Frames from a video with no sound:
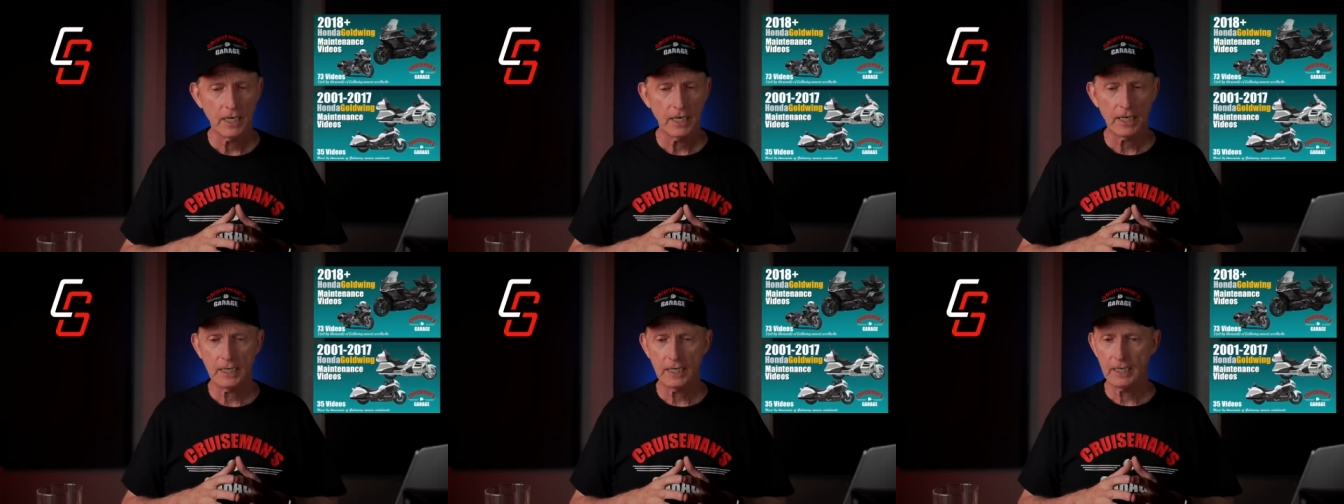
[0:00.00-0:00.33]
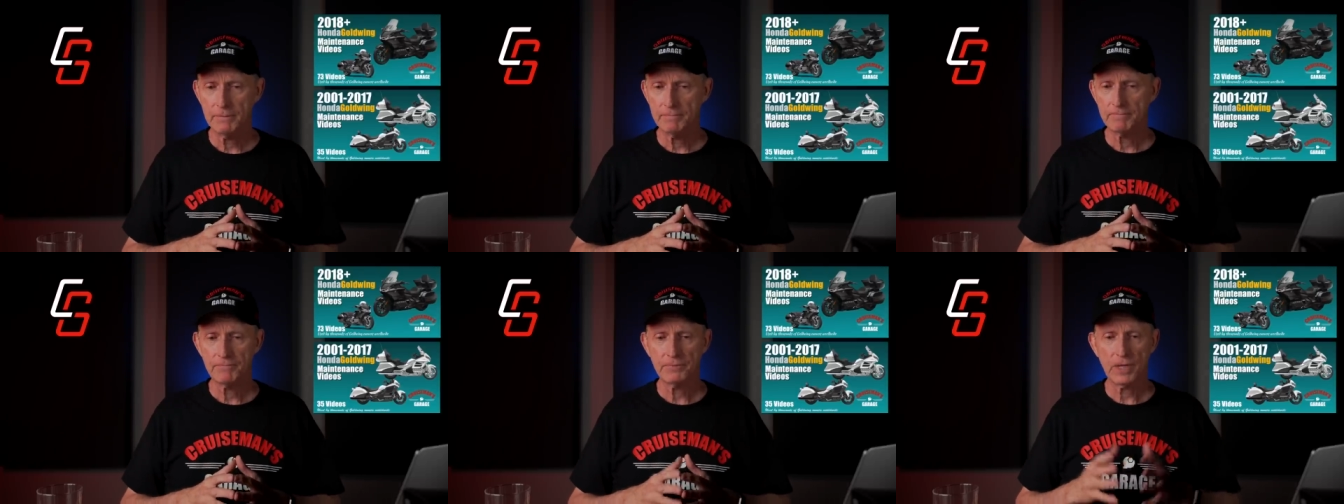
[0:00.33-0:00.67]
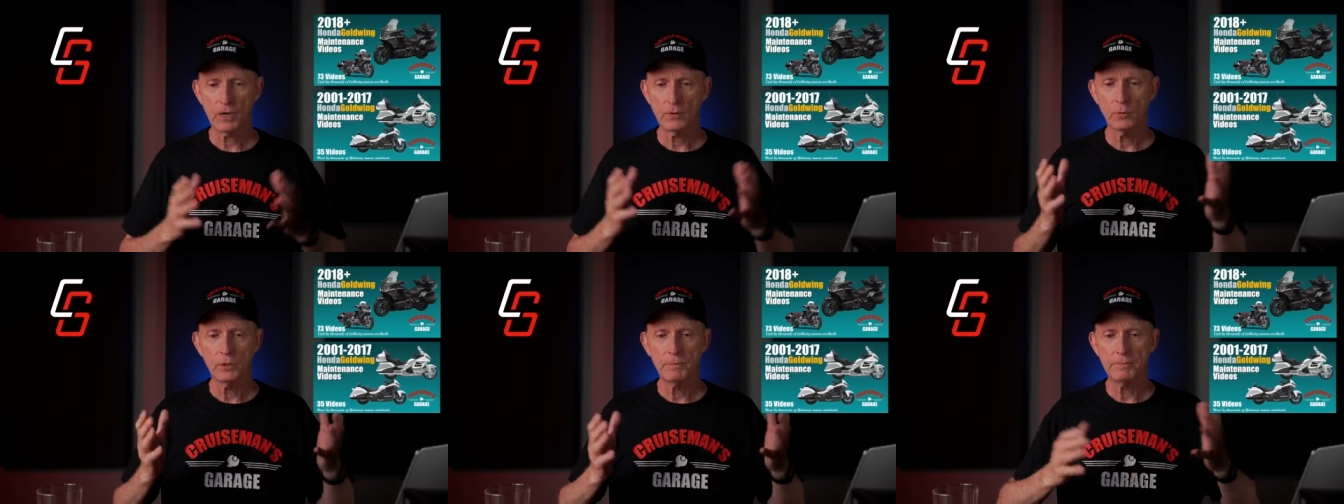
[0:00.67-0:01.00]
uh,
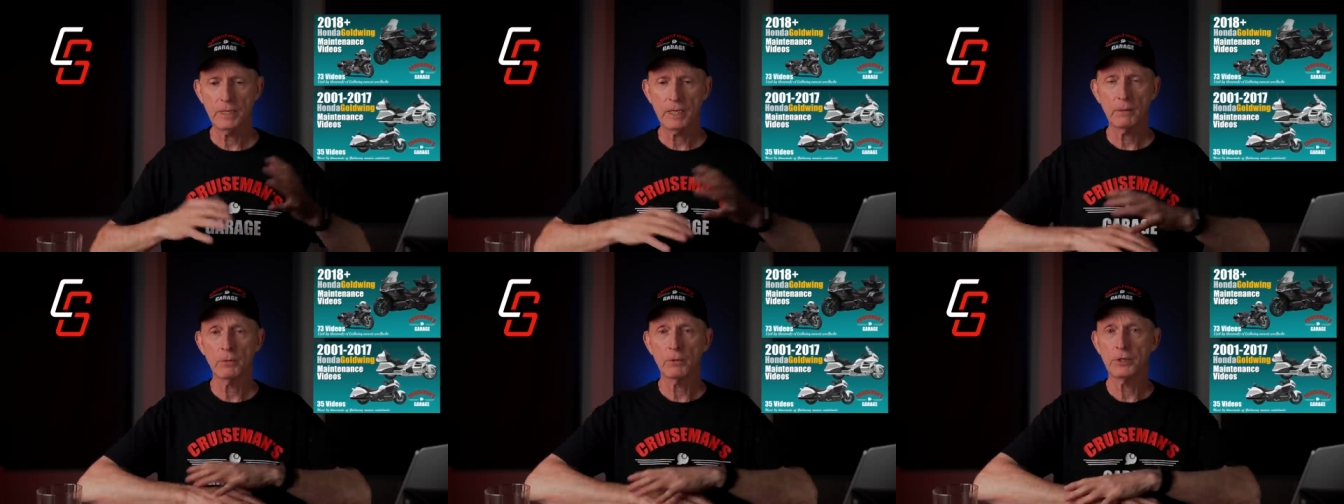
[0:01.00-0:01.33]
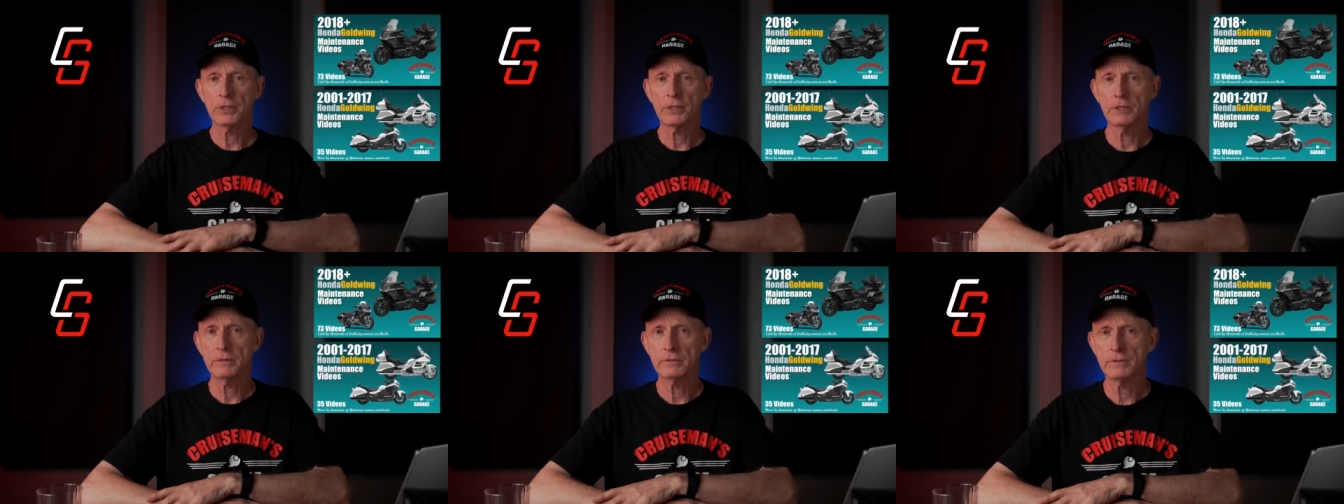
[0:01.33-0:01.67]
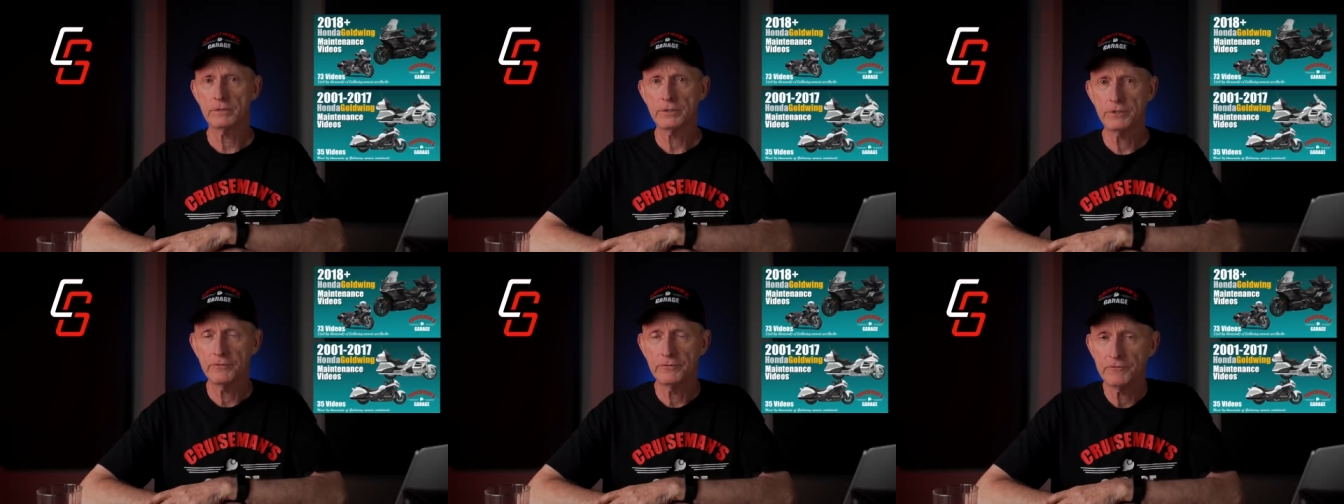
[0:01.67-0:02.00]
I wouldn't be able to
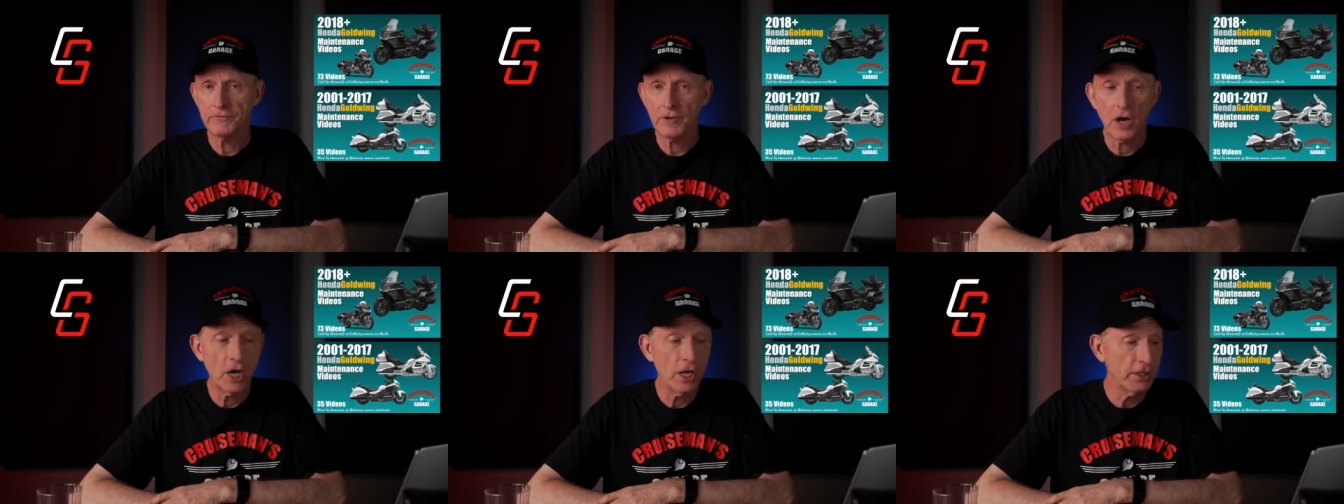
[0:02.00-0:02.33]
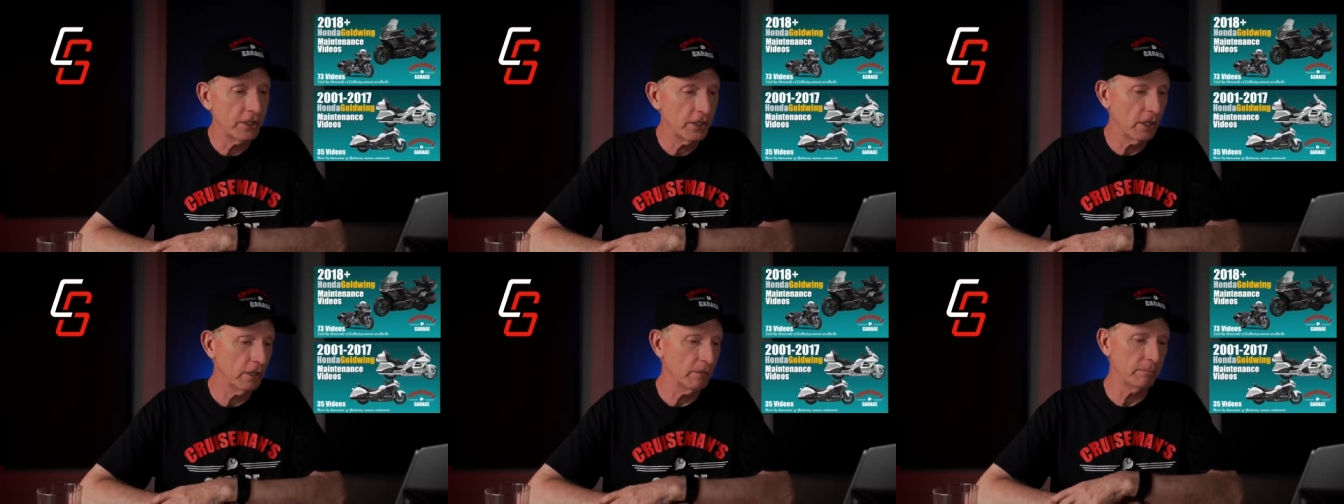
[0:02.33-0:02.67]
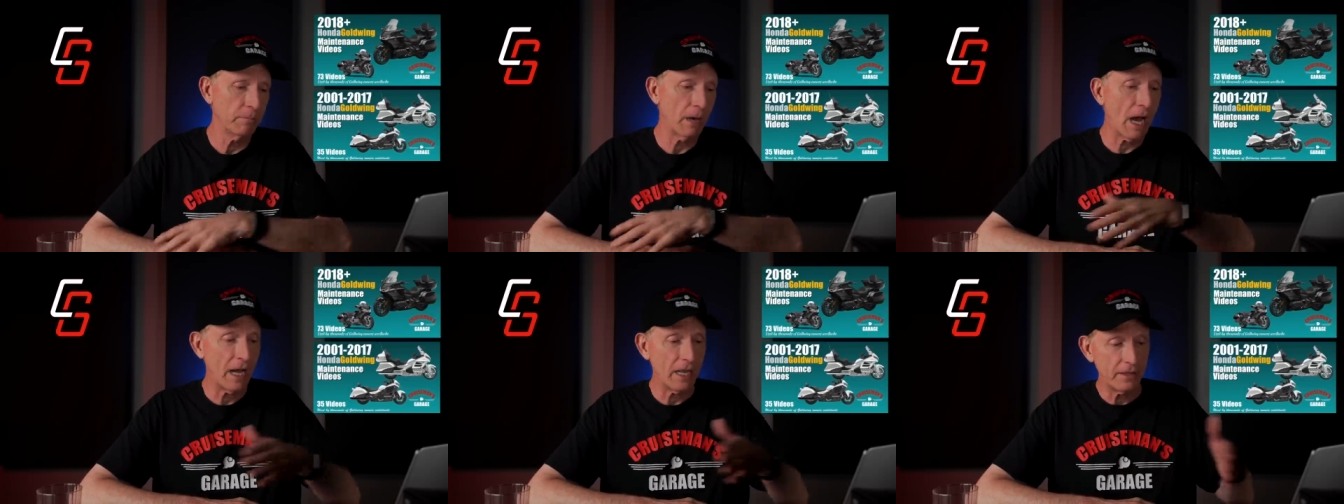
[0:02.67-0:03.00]
to fund uh,
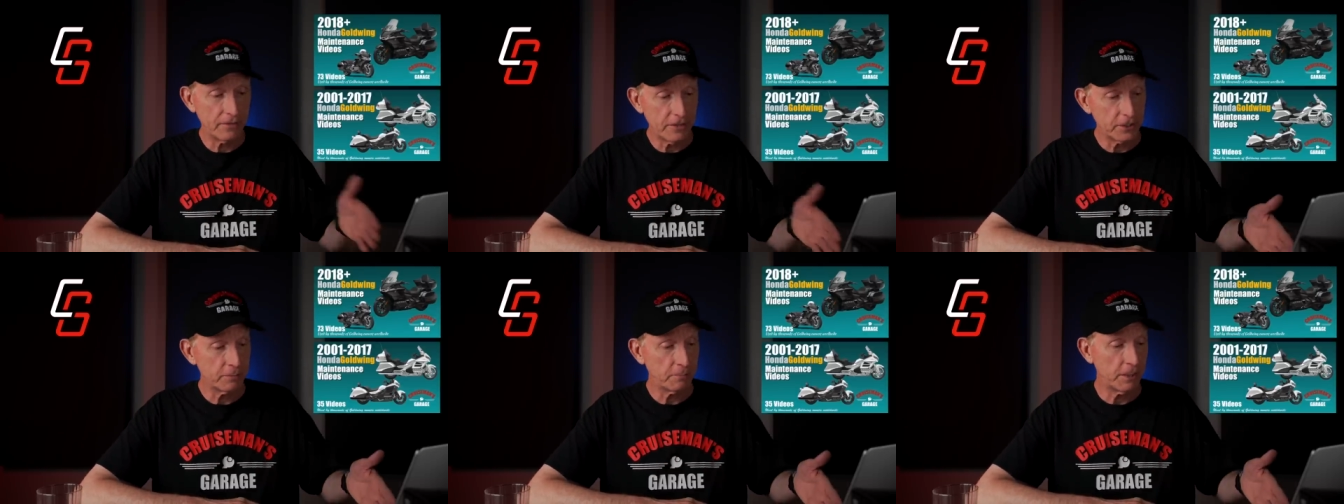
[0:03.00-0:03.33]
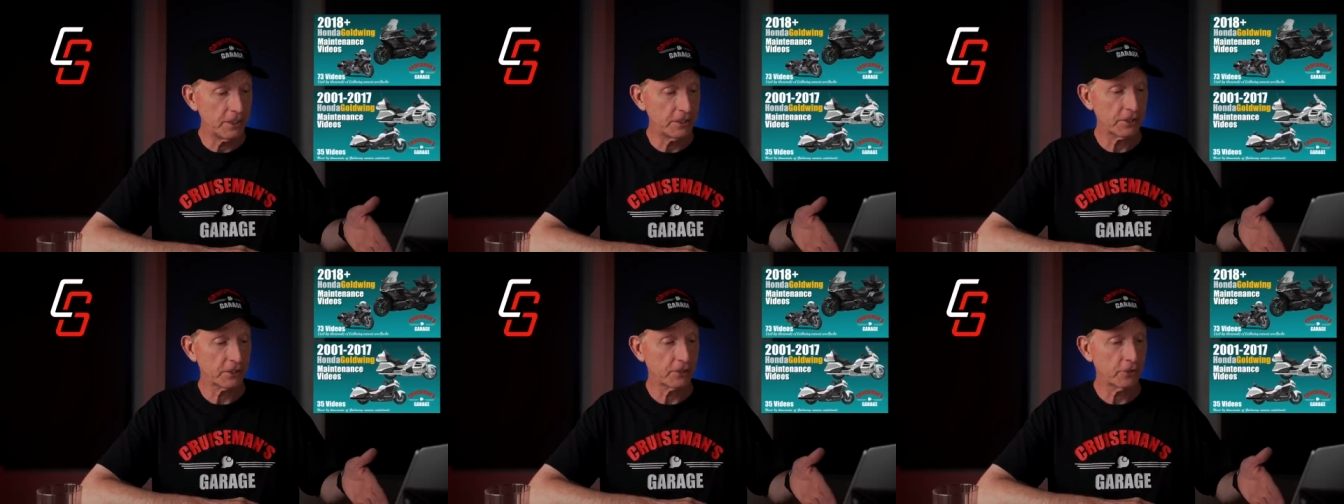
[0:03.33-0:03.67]
buying this piece of